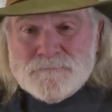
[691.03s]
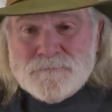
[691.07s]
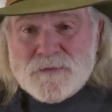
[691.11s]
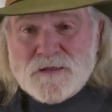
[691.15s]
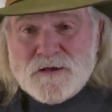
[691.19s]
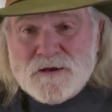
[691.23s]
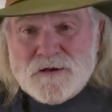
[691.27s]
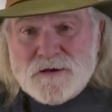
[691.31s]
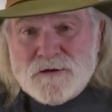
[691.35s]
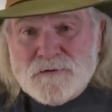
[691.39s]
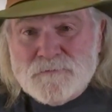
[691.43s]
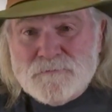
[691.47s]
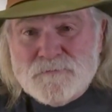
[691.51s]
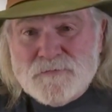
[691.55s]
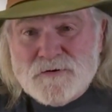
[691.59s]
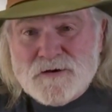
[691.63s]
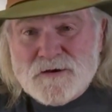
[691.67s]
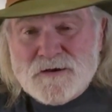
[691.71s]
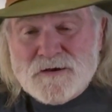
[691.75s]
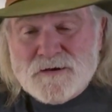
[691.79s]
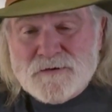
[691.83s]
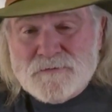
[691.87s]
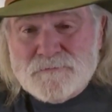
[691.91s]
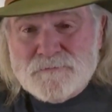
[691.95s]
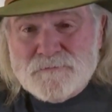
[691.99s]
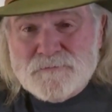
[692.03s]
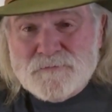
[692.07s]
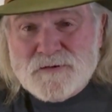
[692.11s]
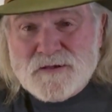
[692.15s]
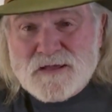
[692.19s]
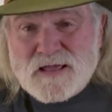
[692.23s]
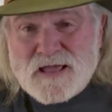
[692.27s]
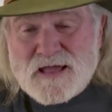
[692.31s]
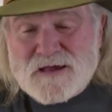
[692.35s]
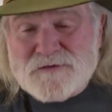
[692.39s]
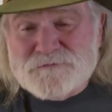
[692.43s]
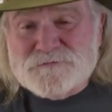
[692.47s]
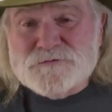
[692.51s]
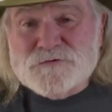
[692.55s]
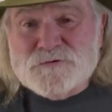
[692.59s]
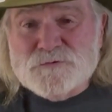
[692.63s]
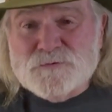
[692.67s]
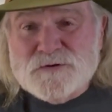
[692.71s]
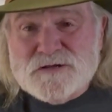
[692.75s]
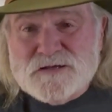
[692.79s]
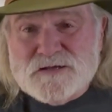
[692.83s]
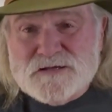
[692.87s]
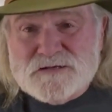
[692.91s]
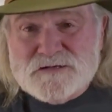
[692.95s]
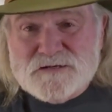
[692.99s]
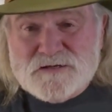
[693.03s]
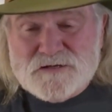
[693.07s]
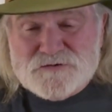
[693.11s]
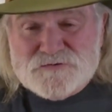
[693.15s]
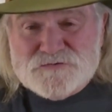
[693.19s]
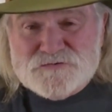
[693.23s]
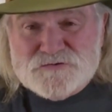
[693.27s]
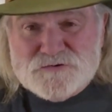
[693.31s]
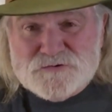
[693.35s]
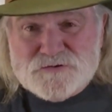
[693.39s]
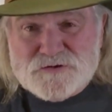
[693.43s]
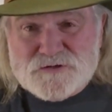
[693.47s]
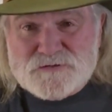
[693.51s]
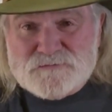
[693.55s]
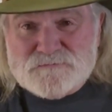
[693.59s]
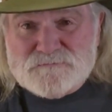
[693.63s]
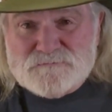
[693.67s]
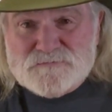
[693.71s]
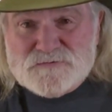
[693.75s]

after we get done shooting.